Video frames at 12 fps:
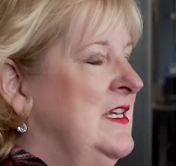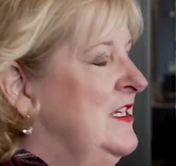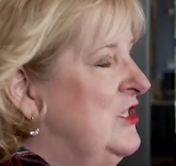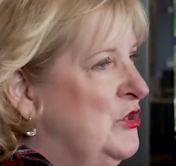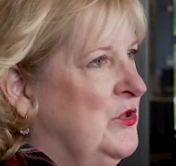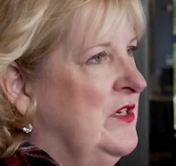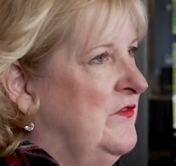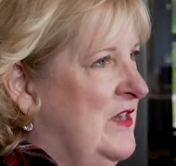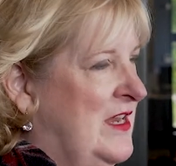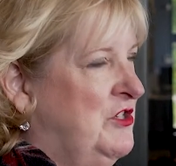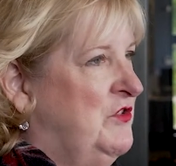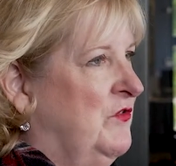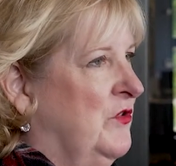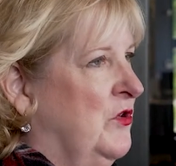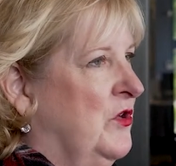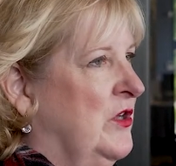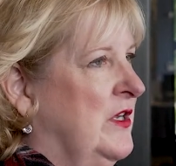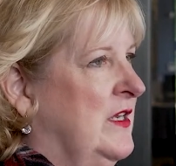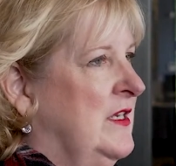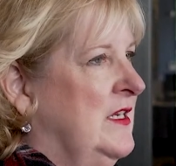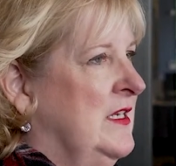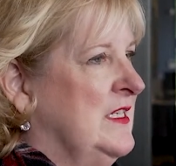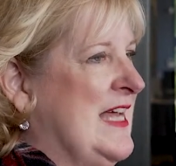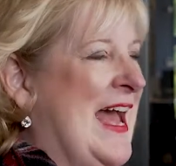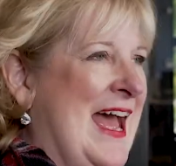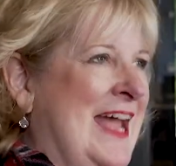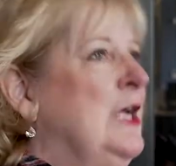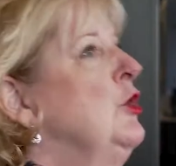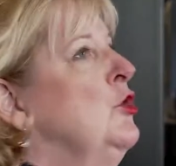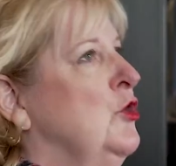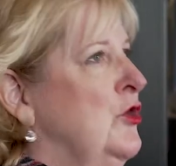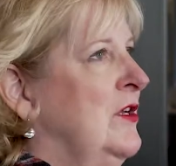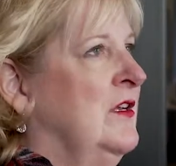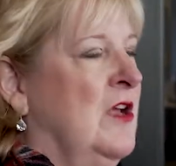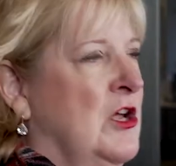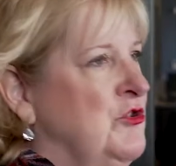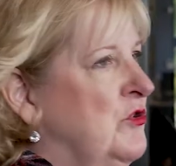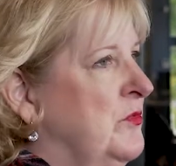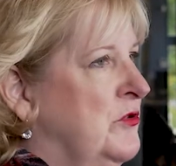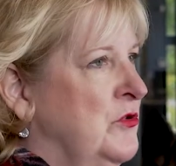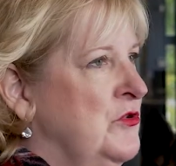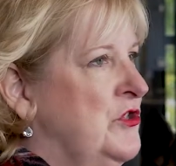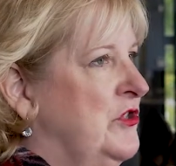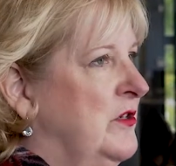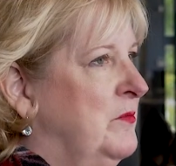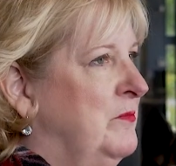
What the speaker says: history of Nashville is anchored in entrepreneurship.